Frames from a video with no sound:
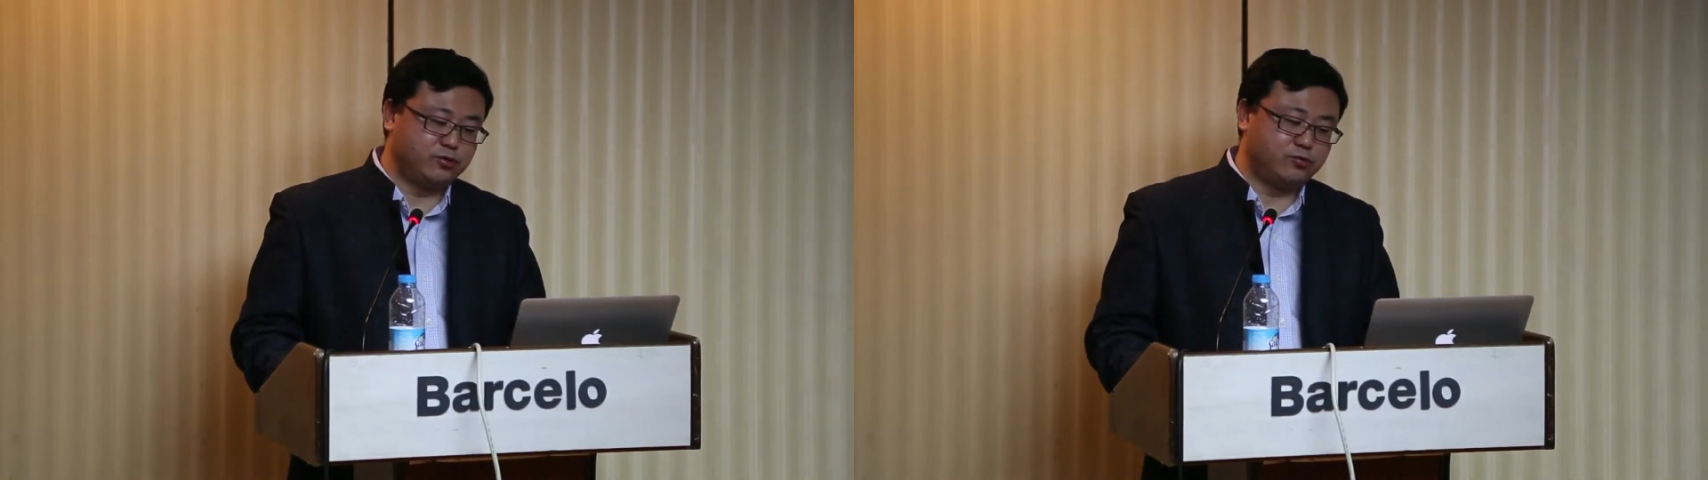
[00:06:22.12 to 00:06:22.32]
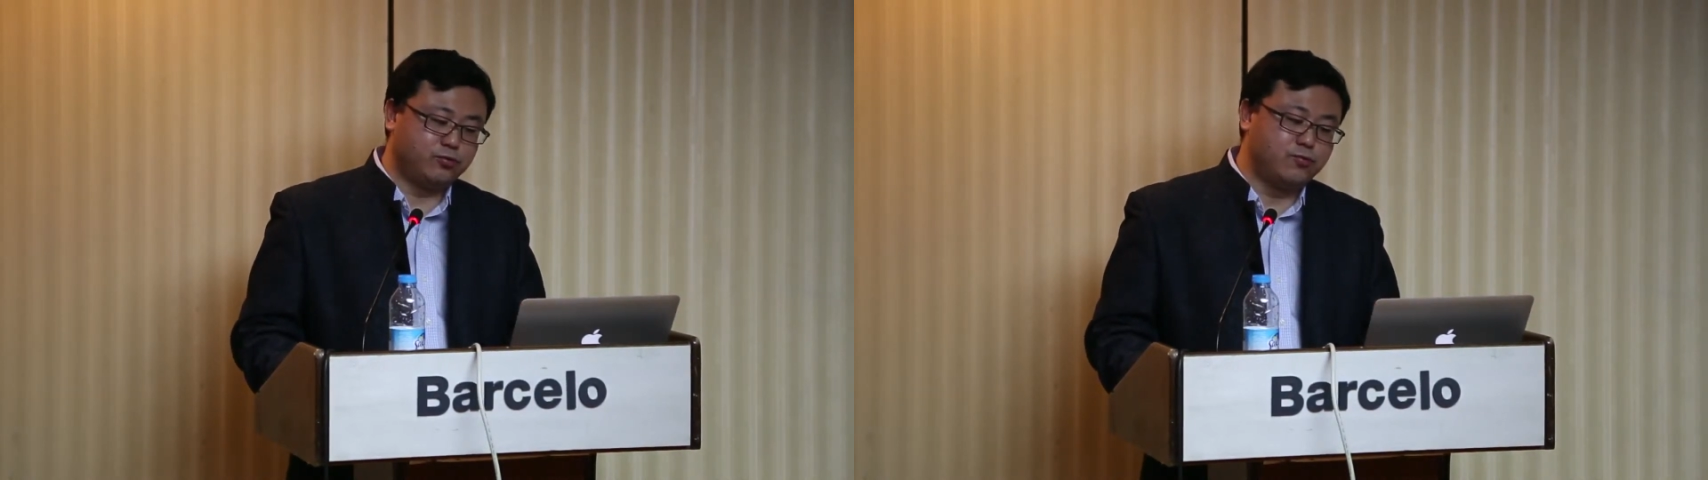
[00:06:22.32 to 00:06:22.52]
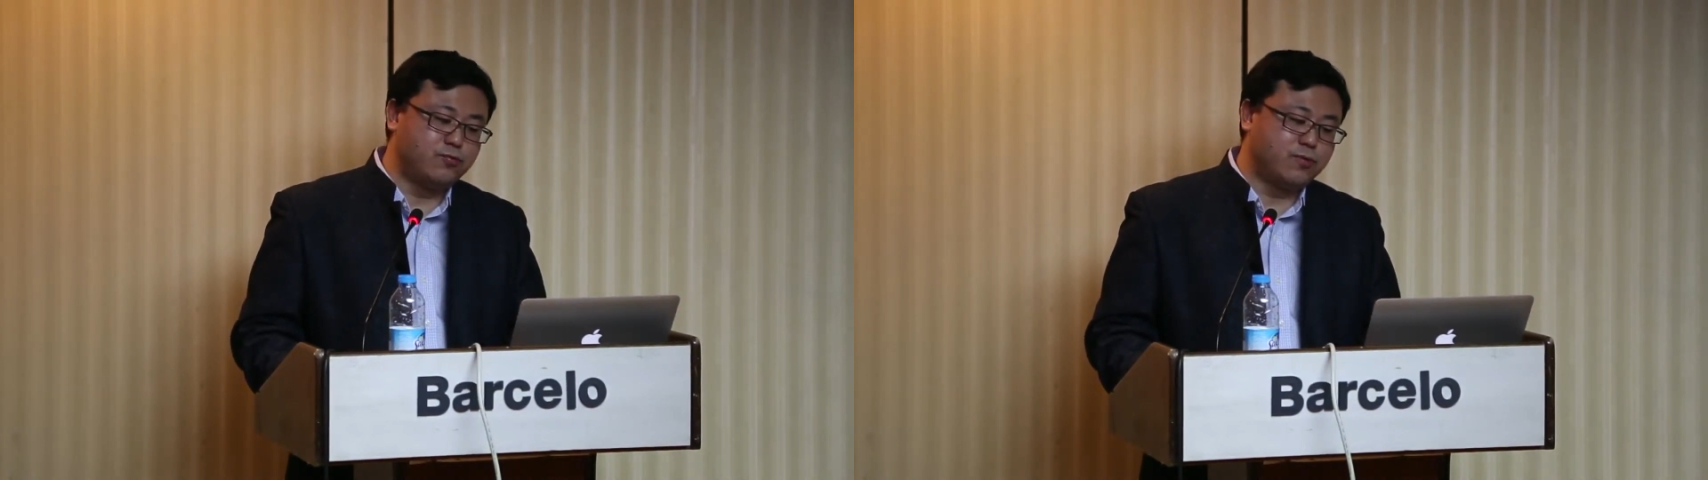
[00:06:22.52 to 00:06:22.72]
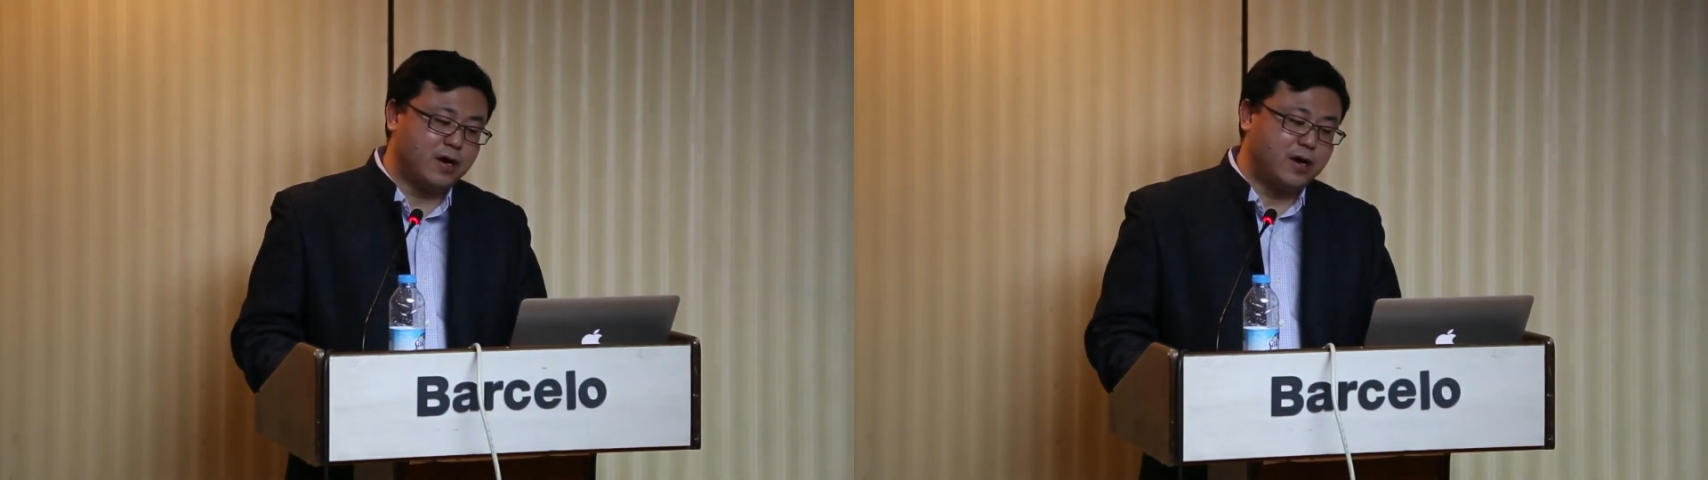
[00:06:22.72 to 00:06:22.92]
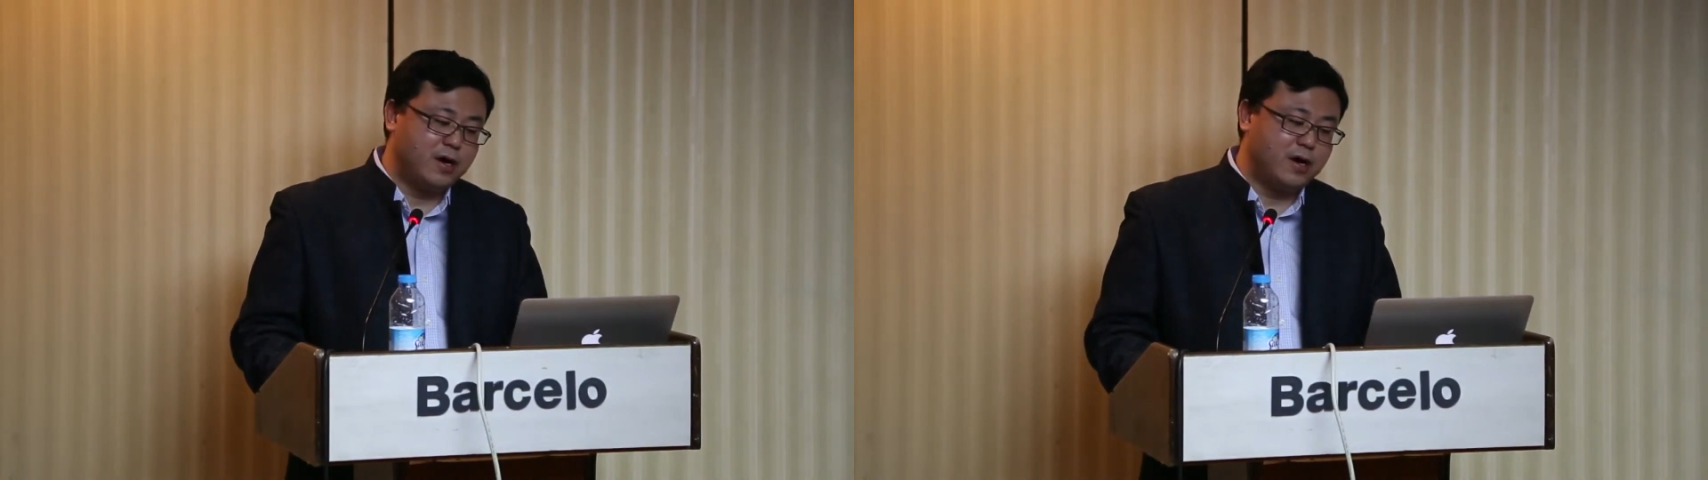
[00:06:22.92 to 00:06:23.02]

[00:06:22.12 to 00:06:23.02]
two